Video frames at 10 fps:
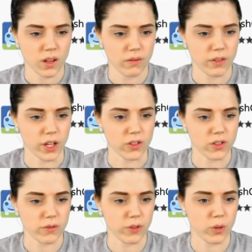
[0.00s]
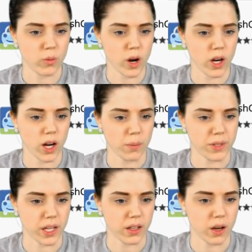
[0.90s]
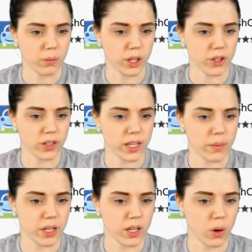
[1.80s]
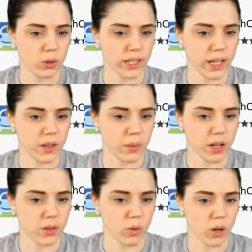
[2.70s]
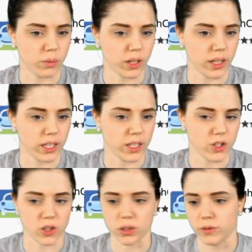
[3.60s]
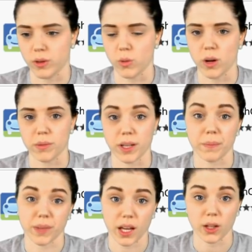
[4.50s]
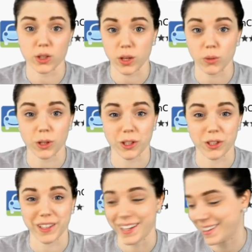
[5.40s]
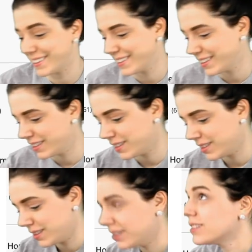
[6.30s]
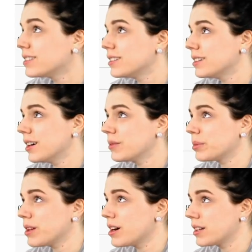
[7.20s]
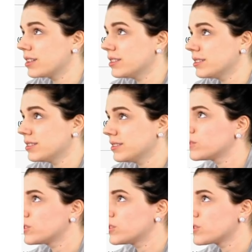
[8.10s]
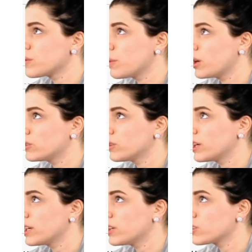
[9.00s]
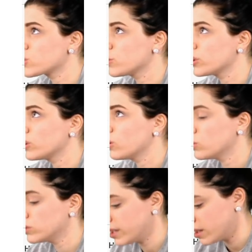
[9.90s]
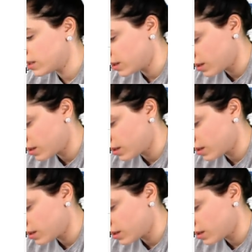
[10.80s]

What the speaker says: Figures. Firmware update. Unplug your KeepKey, hold down the button while plugging in to start the firmware update. Okay, looks like we're gonna do that. Unplug. There's a button right here, so we're gonna hold it